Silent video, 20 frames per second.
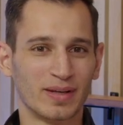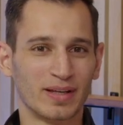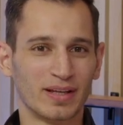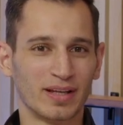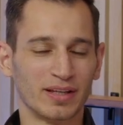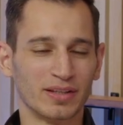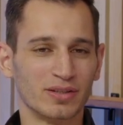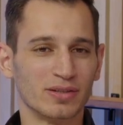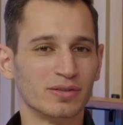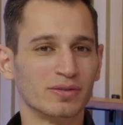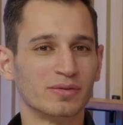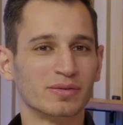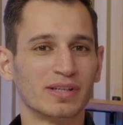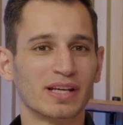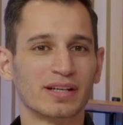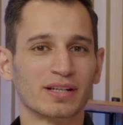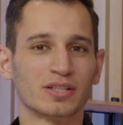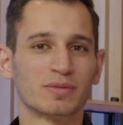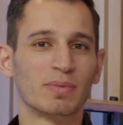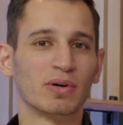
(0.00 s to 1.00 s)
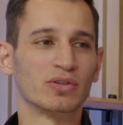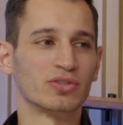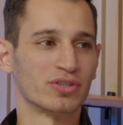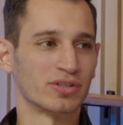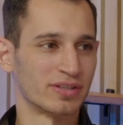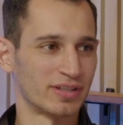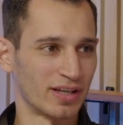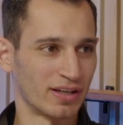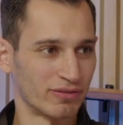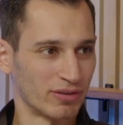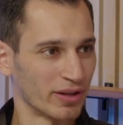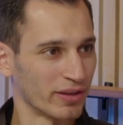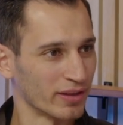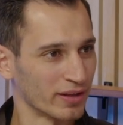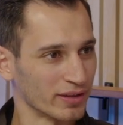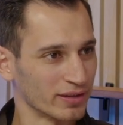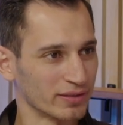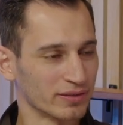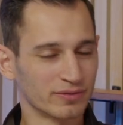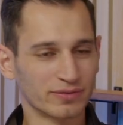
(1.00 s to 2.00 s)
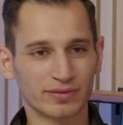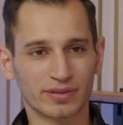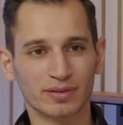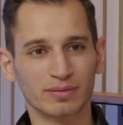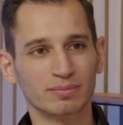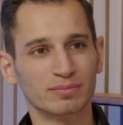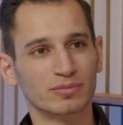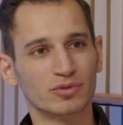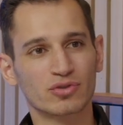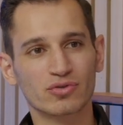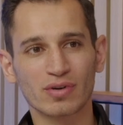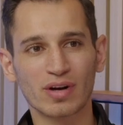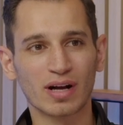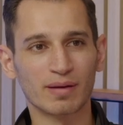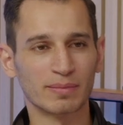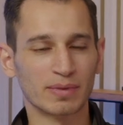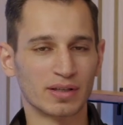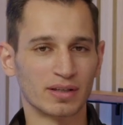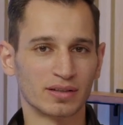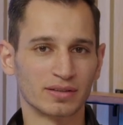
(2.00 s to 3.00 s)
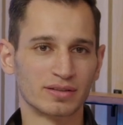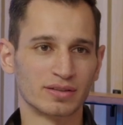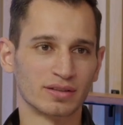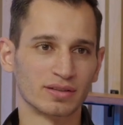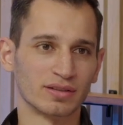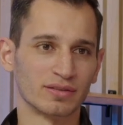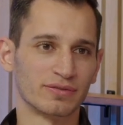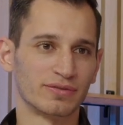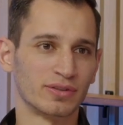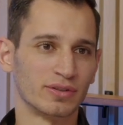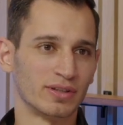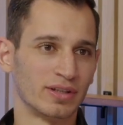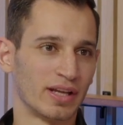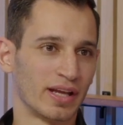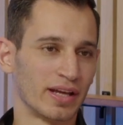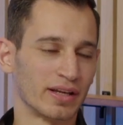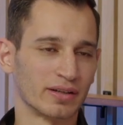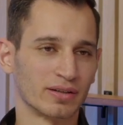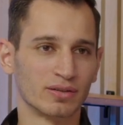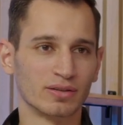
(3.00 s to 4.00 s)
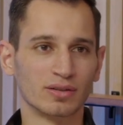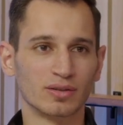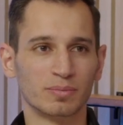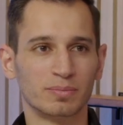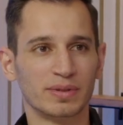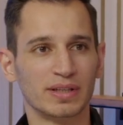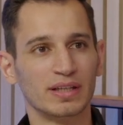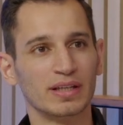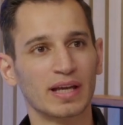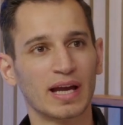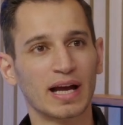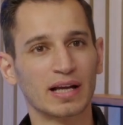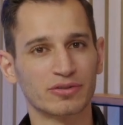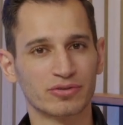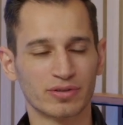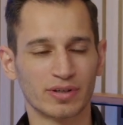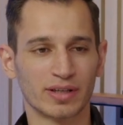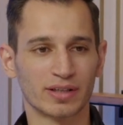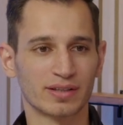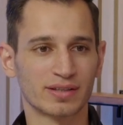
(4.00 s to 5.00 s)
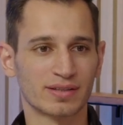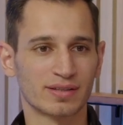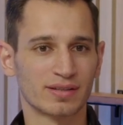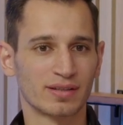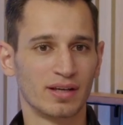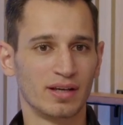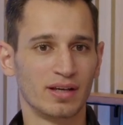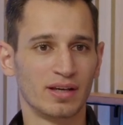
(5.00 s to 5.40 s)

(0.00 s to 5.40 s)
You get exposure to everything from trauma to foot and ankle, pediatrics,